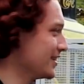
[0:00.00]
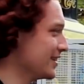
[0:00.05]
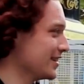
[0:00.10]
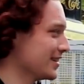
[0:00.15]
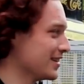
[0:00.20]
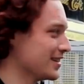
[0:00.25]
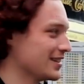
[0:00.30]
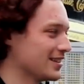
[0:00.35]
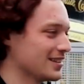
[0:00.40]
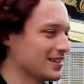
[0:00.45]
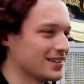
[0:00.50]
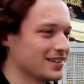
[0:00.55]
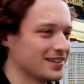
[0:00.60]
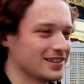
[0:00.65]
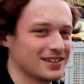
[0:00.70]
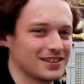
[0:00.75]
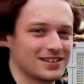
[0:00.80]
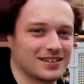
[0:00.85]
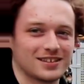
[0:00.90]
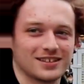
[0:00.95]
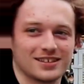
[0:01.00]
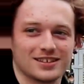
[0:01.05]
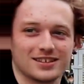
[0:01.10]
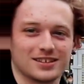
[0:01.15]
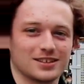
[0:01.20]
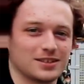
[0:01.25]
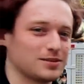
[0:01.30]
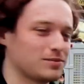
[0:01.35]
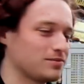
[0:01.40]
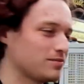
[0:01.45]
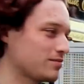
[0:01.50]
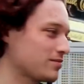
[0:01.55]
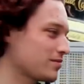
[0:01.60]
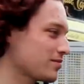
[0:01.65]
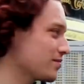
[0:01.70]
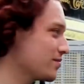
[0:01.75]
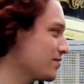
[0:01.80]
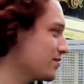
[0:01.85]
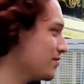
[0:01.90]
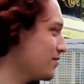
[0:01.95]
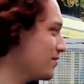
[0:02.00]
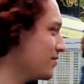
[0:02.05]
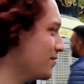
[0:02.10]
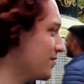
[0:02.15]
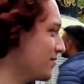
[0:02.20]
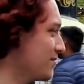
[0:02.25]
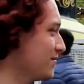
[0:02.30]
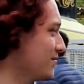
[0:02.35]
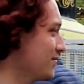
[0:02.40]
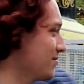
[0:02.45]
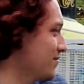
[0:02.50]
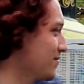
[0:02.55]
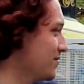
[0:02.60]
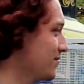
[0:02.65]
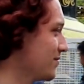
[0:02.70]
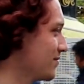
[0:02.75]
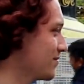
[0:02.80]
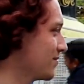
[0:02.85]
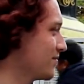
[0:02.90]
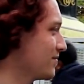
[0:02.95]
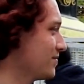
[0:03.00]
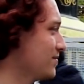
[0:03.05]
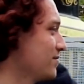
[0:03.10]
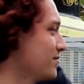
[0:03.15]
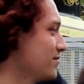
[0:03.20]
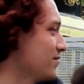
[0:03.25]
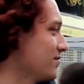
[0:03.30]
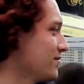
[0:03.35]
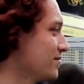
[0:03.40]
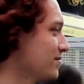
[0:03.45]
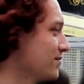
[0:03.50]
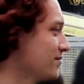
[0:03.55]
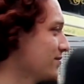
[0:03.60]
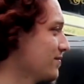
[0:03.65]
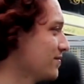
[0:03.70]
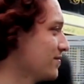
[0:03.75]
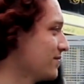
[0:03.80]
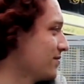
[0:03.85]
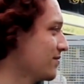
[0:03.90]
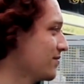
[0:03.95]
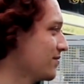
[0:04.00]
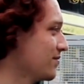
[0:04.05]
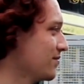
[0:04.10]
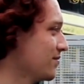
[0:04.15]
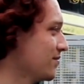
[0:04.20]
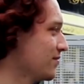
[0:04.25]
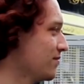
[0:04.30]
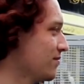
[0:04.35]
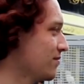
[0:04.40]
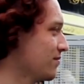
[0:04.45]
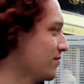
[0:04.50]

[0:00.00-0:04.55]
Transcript: The person shown says nothing.